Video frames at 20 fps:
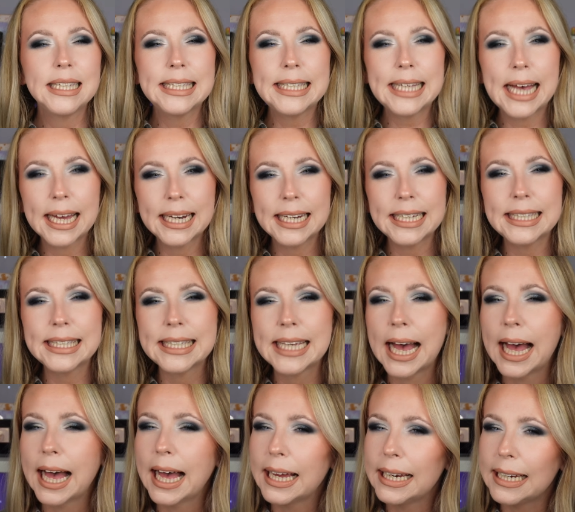Tiny,
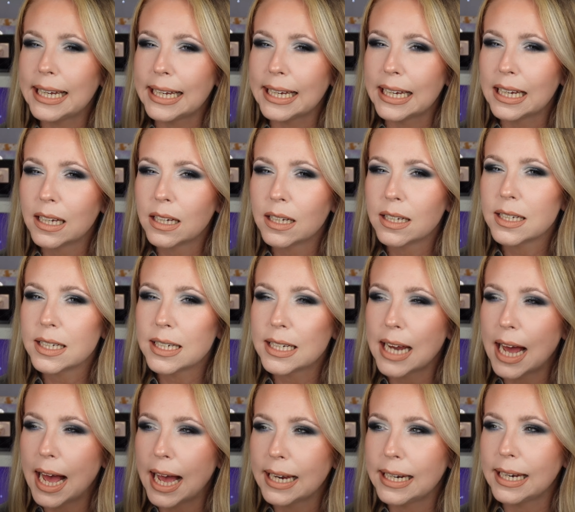tiny,
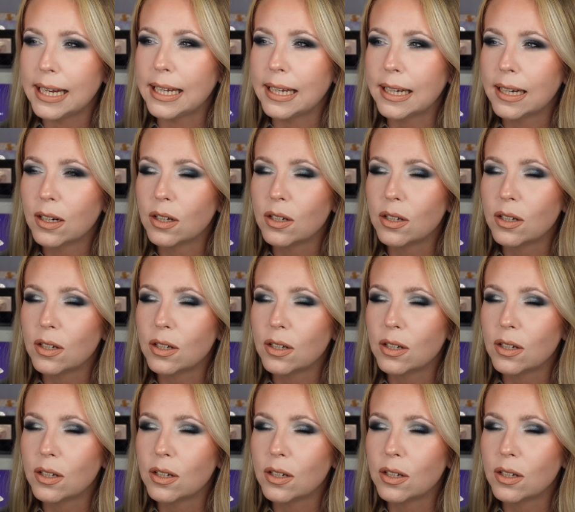tiny